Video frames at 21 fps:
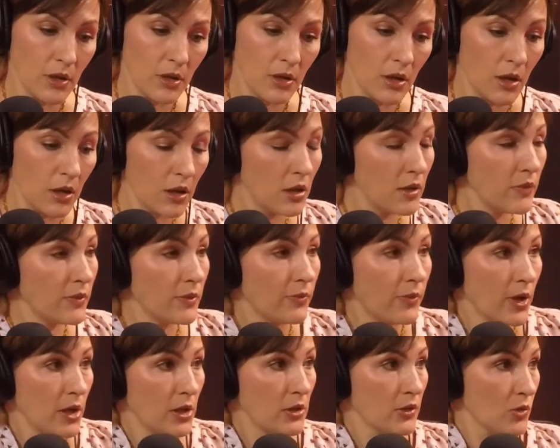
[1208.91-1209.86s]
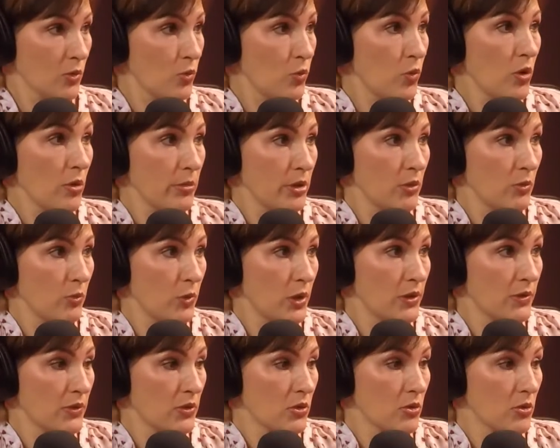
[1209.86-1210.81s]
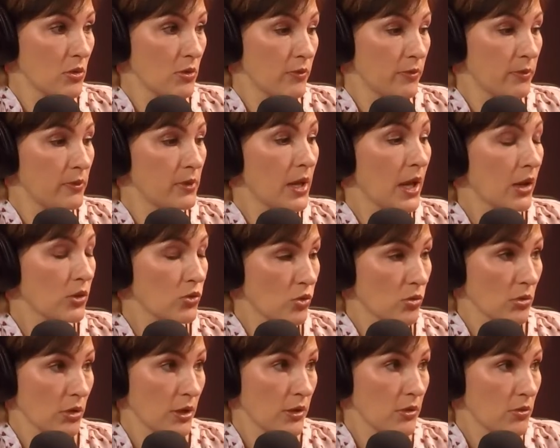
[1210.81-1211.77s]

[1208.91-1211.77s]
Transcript: I even find as a woman, we serve naturally.